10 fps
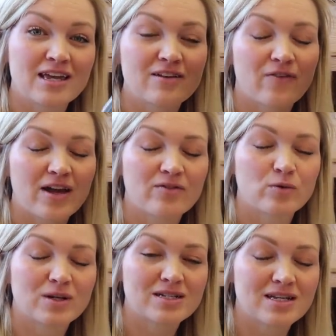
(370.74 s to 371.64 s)
if I
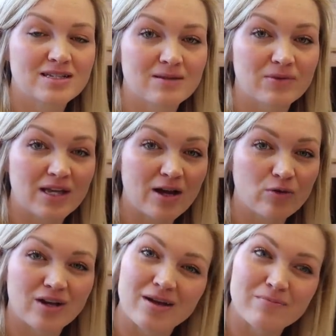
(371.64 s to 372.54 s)
ever want to take something out
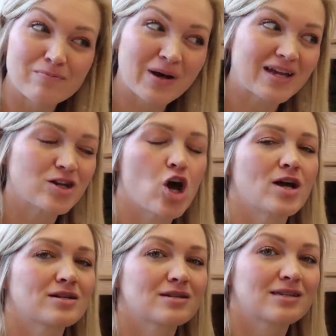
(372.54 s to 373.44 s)
and I might
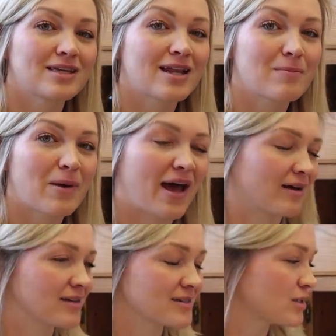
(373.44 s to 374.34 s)
not get it
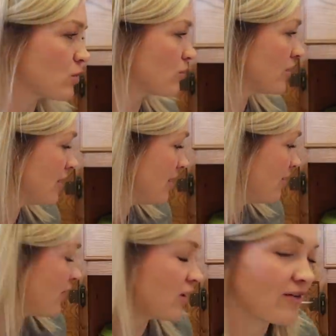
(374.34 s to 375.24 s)
back, because they don't
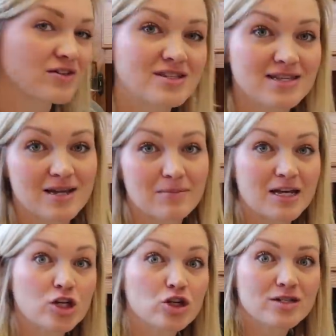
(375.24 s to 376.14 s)
very often send
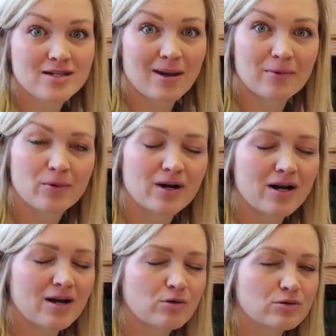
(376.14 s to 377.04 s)
my good
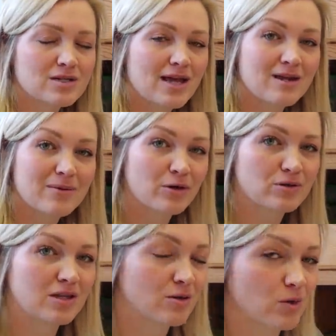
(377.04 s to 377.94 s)
Tupperware out and about
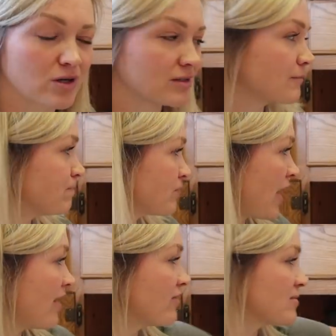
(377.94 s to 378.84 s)
in the world.
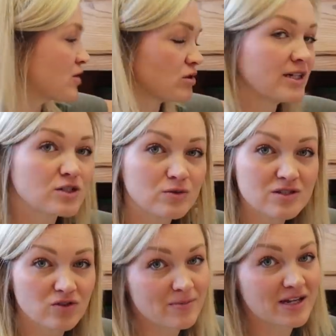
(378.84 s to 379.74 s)
I have special lunch
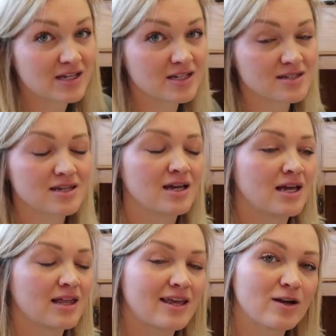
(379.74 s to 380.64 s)
ones for my kids.
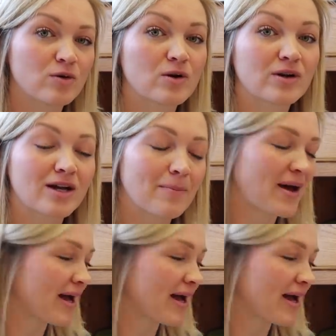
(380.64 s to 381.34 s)
They go out and come